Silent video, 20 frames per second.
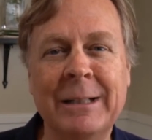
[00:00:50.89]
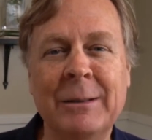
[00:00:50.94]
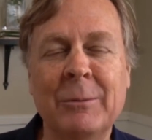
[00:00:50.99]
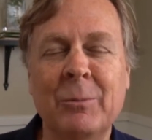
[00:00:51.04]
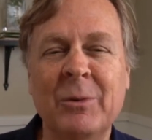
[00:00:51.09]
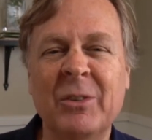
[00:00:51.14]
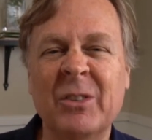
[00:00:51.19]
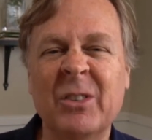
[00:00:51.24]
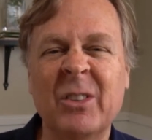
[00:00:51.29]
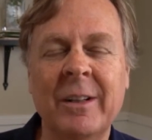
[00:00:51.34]
And
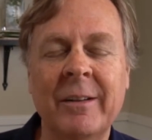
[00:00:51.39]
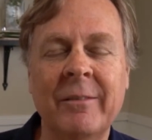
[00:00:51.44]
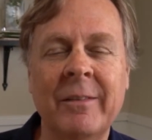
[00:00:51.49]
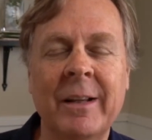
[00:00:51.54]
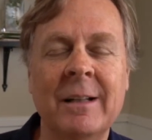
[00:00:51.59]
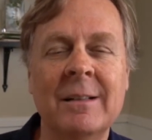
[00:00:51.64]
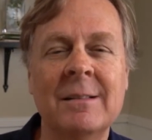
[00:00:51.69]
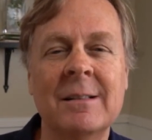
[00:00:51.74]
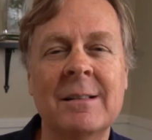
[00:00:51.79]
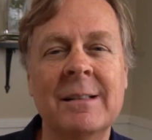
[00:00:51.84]
we still have
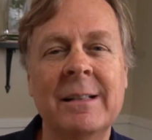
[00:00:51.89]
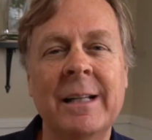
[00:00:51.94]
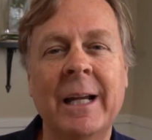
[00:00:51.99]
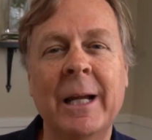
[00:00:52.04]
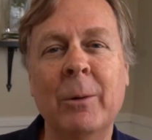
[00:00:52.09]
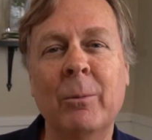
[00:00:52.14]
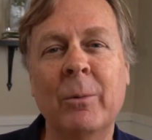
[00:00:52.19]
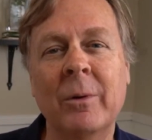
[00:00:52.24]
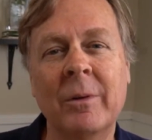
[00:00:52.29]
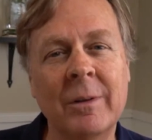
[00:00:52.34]
that today
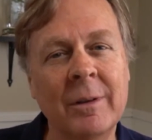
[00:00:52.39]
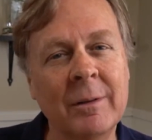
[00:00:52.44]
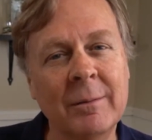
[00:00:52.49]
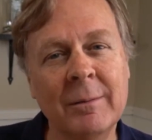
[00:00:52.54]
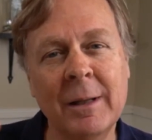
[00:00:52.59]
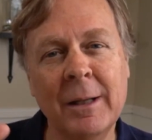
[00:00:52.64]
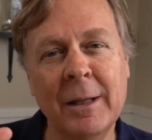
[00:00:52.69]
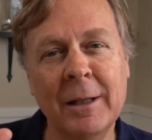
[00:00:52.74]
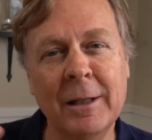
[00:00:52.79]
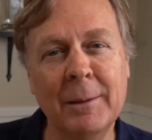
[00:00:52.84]
with the
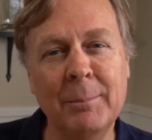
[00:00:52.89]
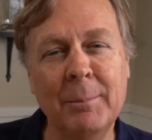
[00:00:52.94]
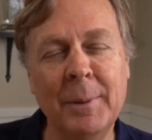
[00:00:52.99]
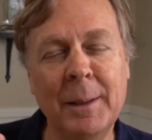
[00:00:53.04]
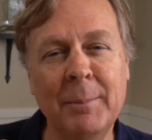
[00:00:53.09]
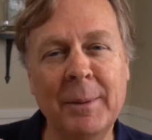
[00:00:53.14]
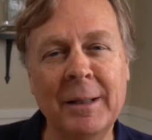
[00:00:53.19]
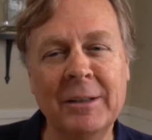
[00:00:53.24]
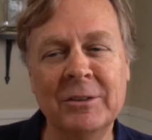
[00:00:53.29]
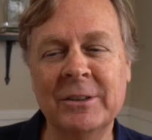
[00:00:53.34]

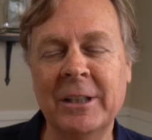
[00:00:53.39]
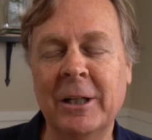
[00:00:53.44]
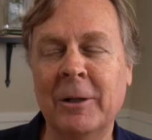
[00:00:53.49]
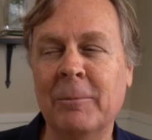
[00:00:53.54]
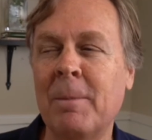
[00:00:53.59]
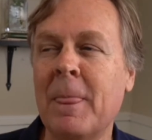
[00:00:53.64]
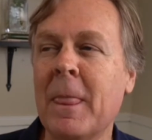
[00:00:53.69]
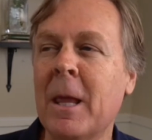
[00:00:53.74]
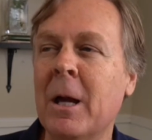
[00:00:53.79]
beeping sound.